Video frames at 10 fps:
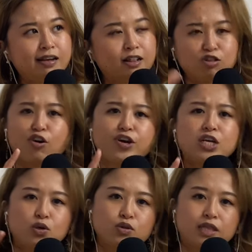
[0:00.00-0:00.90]
learn
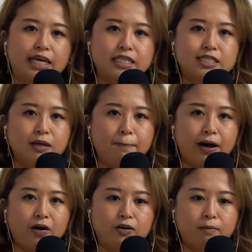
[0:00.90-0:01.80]
new things
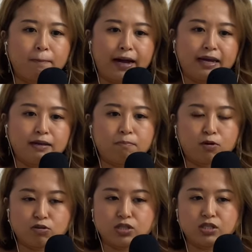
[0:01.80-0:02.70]
about my
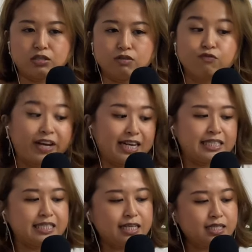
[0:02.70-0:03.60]
personal
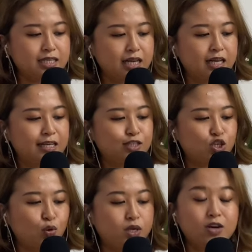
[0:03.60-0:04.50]
finances.
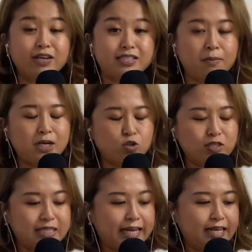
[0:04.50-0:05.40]
So here are some
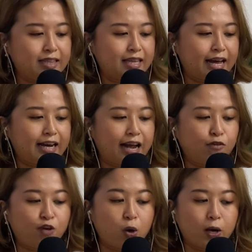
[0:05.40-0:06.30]
interesting things that I
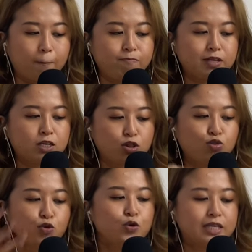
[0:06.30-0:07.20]
found out
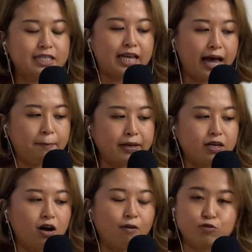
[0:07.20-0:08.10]
through this habit
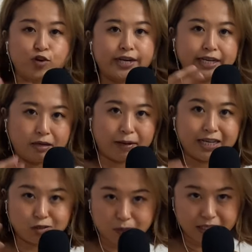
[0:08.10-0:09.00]
of tracking my
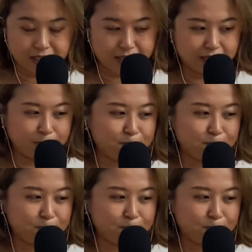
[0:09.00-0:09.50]
expenses.